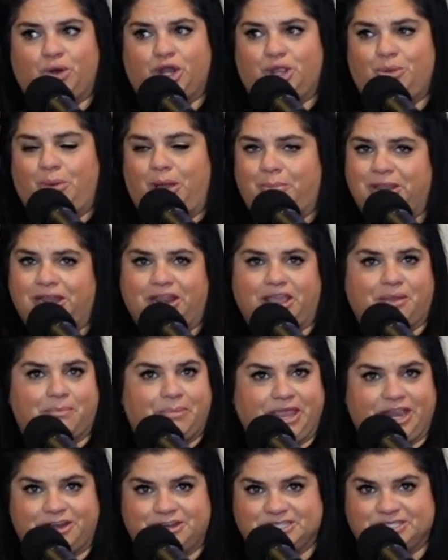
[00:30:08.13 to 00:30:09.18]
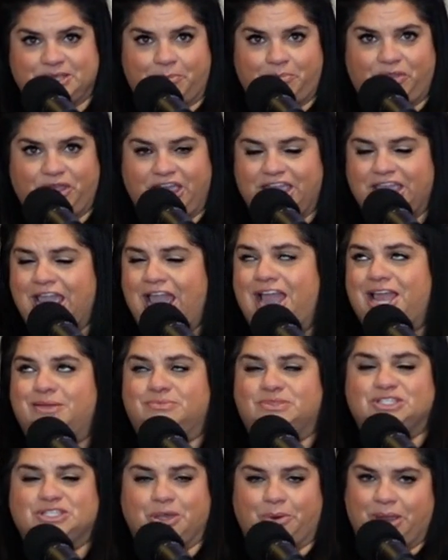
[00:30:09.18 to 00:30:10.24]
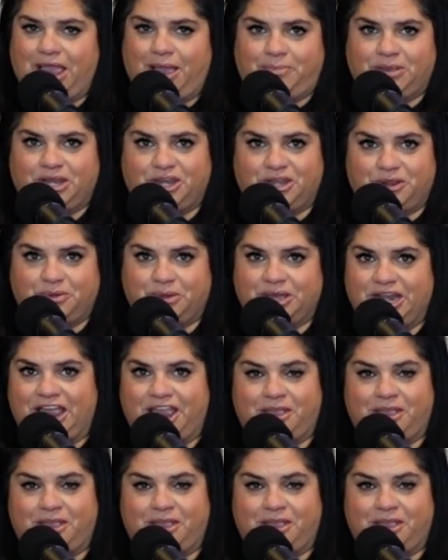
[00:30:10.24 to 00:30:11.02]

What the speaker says: or you want me to compare something, I'm so happy to do it.